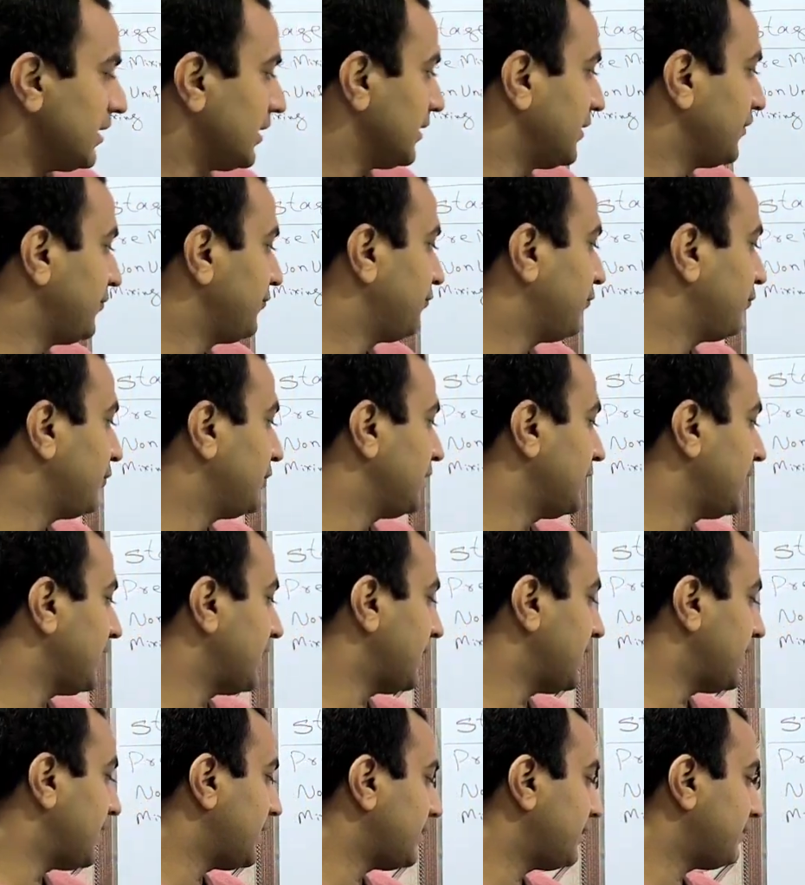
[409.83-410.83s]
If we
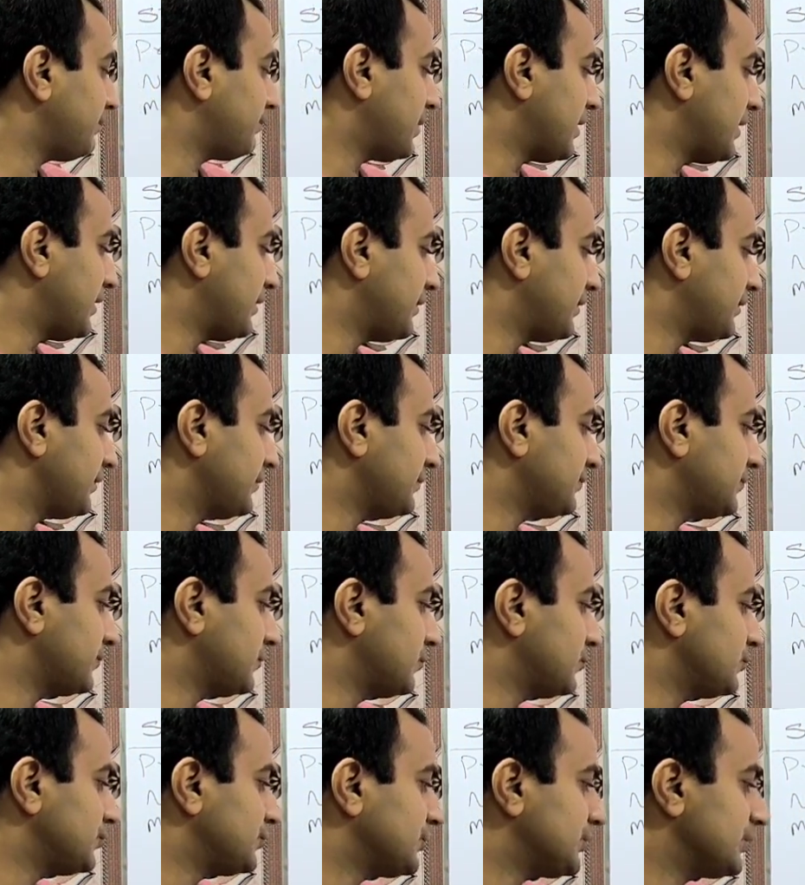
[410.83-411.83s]
add binder
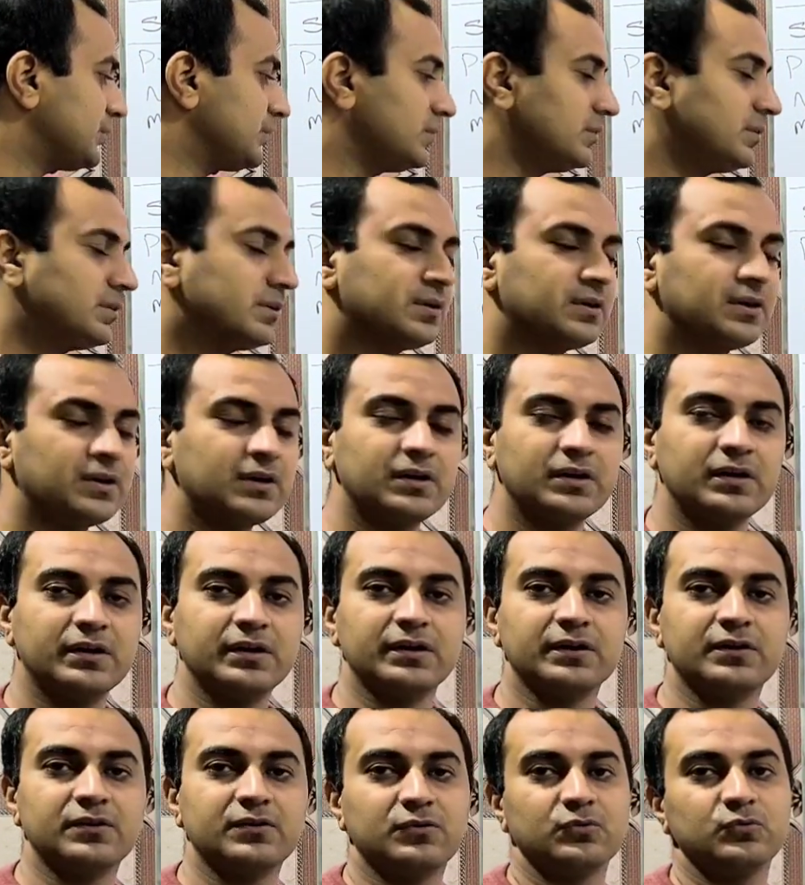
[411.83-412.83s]
solution
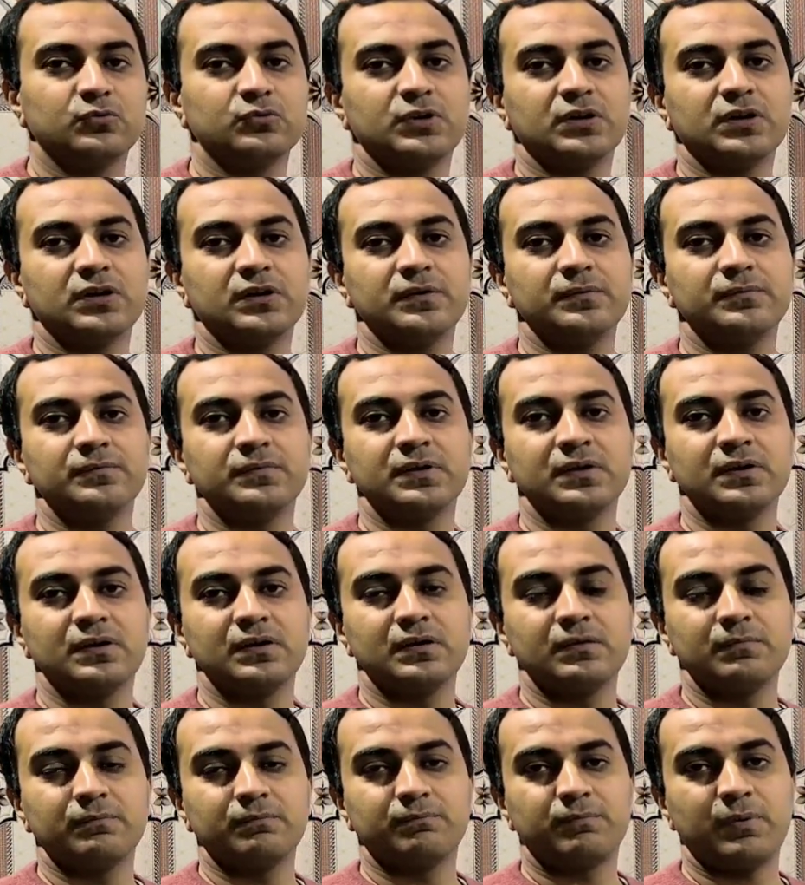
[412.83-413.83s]
into the
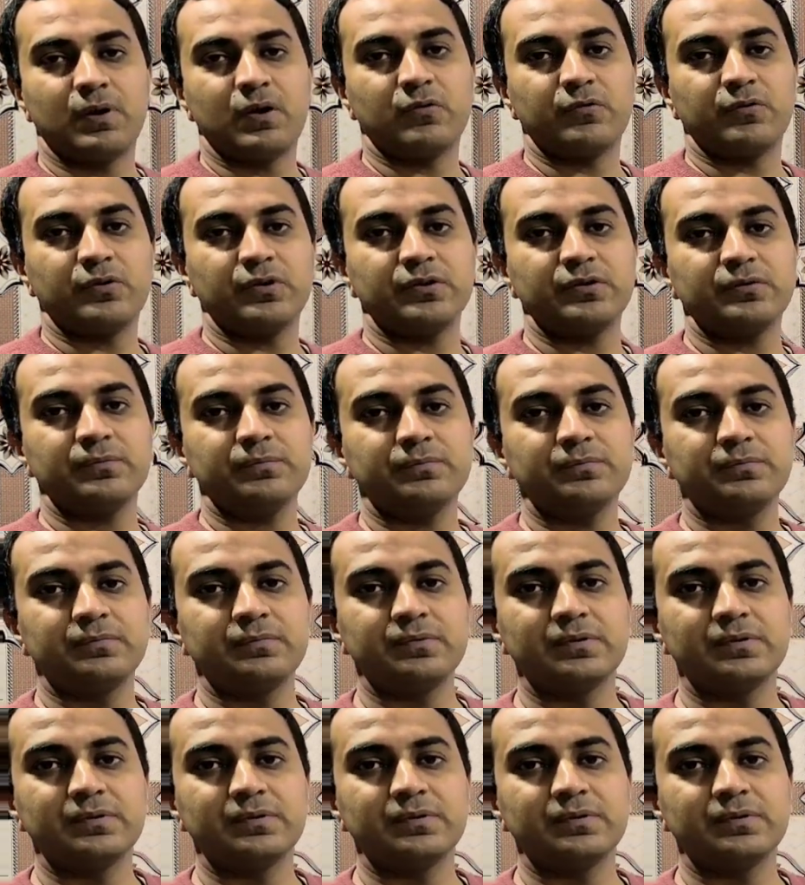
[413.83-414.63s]
powder